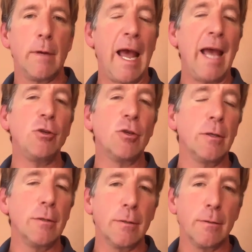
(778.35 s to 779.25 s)

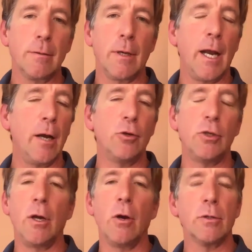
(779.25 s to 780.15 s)
anxious, and
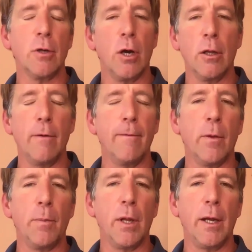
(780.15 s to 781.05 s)
energy goes all over
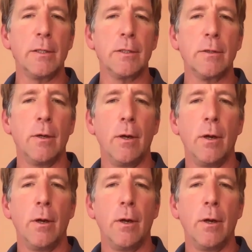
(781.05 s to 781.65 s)
the place,